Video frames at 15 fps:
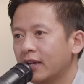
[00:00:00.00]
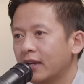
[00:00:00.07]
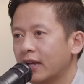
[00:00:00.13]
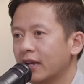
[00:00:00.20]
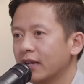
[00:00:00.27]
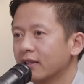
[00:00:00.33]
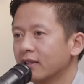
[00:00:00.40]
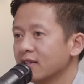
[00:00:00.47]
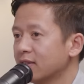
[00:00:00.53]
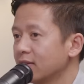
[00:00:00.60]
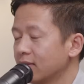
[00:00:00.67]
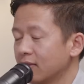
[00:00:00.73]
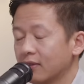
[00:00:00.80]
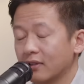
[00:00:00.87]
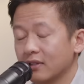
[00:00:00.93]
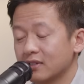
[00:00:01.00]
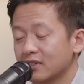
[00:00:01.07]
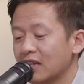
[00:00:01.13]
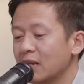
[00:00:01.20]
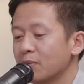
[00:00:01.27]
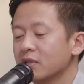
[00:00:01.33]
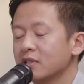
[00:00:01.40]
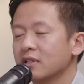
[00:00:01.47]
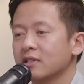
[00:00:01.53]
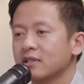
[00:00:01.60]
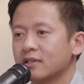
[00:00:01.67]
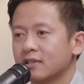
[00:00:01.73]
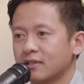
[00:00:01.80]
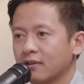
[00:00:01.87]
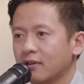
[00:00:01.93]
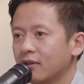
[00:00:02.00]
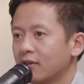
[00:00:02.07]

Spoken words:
and the syllabus is